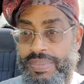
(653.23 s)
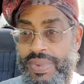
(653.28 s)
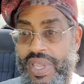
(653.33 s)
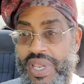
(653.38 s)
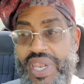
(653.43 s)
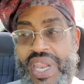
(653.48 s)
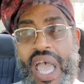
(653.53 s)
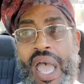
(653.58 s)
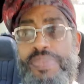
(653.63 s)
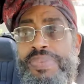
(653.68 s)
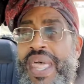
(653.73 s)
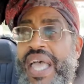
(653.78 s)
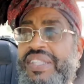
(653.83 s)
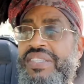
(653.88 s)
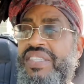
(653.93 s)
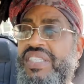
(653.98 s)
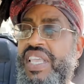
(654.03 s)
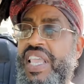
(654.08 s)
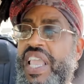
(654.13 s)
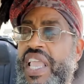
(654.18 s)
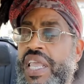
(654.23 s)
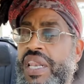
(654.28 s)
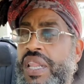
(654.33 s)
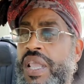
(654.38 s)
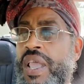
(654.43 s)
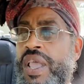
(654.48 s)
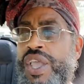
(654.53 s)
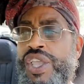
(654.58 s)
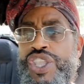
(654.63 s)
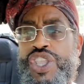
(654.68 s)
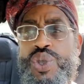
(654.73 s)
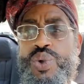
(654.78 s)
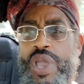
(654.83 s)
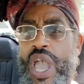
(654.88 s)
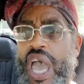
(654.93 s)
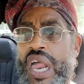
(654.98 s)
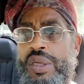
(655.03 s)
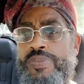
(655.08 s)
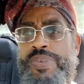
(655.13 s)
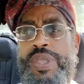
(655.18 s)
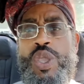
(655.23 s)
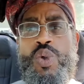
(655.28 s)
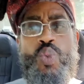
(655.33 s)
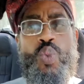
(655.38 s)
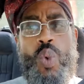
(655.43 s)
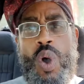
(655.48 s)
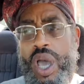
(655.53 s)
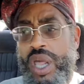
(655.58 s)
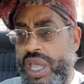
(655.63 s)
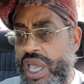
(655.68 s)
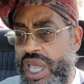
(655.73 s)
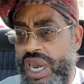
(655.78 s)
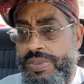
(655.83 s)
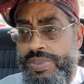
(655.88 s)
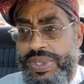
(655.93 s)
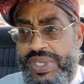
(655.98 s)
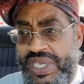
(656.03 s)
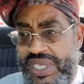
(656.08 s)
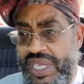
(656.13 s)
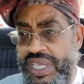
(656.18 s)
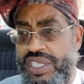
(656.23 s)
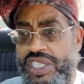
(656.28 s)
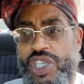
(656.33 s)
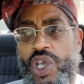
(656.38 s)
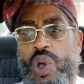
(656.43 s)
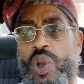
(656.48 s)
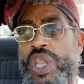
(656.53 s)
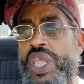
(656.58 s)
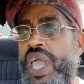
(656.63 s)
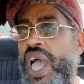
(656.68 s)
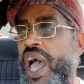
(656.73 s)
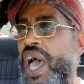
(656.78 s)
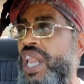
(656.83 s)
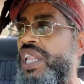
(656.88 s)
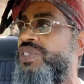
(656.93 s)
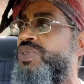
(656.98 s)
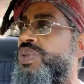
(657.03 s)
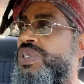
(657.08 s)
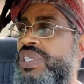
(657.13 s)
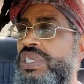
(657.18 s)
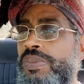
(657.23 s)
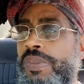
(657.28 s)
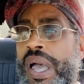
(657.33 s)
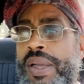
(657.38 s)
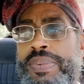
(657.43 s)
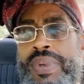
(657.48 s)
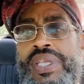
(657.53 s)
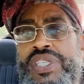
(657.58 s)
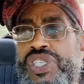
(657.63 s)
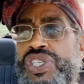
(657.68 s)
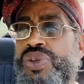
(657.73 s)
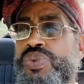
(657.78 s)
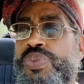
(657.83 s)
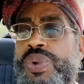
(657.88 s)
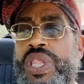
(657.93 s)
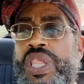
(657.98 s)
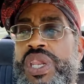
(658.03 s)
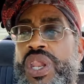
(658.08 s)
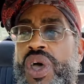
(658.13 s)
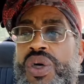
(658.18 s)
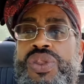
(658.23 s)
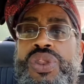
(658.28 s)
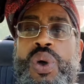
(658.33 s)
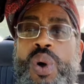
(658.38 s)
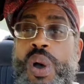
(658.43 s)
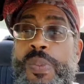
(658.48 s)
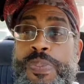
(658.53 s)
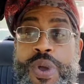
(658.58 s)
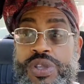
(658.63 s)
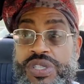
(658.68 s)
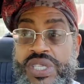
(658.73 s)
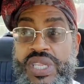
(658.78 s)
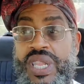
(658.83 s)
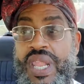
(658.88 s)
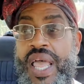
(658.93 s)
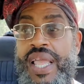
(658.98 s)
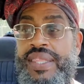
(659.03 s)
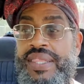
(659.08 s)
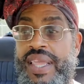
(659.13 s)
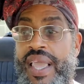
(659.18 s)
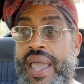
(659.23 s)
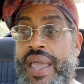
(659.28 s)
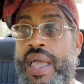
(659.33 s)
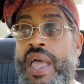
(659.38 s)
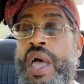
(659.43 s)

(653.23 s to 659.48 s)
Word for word: Now, I'm not saying you got to be 100% totally honest with somebody because you really don't know a person like that.